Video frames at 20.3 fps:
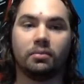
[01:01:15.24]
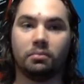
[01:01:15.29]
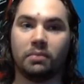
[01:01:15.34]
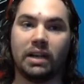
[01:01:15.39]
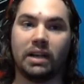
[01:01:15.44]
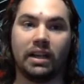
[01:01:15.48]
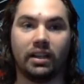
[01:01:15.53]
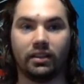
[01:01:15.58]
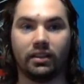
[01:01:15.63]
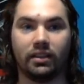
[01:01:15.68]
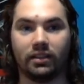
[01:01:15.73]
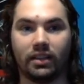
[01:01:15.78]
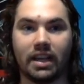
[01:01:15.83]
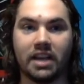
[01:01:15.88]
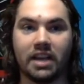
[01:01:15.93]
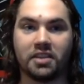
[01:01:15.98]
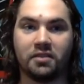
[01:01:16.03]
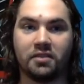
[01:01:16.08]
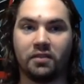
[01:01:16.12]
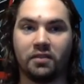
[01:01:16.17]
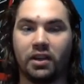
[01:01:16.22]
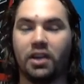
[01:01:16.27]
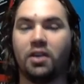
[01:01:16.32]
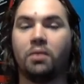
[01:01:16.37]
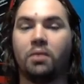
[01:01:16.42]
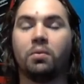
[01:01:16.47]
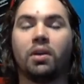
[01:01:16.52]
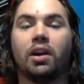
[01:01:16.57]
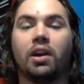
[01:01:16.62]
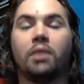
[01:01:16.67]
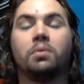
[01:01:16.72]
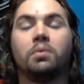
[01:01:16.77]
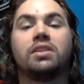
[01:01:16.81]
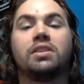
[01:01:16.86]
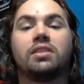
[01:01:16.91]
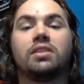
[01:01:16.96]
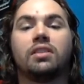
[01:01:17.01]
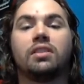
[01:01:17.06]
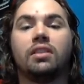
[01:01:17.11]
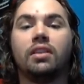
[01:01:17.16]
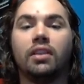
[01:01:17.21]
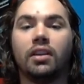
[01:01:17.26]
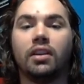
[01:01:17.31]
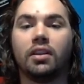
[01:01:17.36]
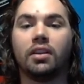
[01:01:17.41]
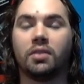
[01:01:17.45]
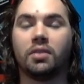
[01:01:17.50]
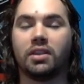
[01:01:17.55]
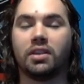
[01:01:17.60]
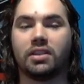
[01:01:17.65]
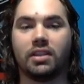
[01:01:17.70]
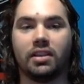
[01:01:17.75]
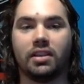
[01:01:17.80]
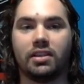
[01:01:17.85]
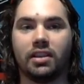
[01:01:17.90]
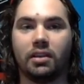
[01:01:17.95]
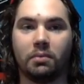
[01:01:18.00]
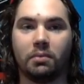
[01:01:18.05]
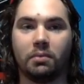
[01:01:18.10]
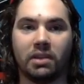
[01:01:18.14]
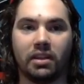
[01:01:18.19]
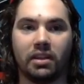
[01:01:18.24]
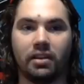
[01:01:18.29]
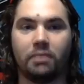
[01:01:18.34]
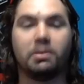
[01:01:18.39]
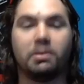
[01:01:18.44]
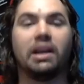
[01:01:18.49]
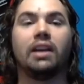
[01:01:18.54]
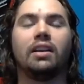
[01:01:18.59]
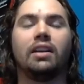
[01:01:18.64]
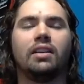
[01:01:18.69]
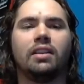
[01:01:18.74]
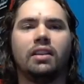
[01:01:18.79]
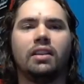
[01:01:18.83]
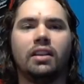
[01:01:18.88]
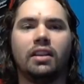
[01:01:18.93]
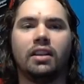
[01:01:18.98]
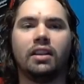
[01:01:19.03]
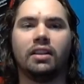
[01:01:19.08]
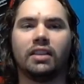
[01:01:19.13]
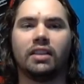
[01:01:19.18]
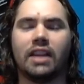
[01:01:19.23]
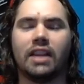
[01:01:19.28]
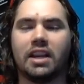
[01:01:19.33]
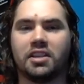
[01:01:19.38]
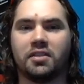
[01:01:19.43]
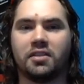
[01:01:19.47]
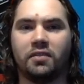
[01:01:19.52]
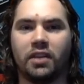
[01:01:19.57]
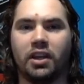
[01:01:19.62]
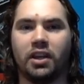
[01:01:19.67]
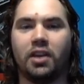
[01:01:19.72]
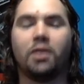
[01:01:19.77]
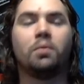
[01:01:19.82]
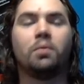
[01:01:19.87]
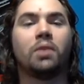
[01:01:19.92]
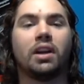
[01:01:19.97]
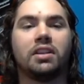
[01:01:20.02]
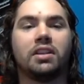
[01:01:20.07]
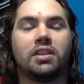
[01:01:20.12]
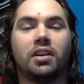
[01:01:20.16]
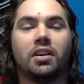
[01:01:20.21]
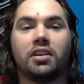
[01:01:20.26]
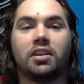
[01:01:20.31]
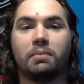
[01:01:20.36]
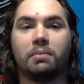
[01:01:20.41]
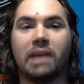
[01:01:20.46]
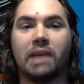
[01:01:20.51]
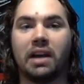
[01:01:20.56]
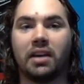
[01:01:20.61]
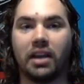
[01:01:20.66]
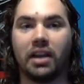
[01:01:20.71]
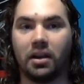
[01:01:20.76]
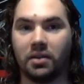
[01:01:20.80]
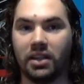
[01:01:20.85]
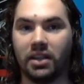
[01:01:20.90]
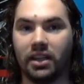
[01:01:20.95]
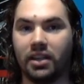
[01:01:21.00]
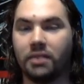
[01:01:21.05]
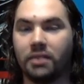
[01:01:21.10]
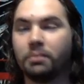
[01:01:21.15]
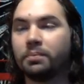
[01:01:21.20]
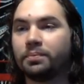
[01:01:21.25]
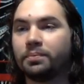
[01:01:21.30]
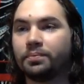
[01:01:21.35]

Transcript: my last video where I was criticizing him. I think my last video where I talked about how he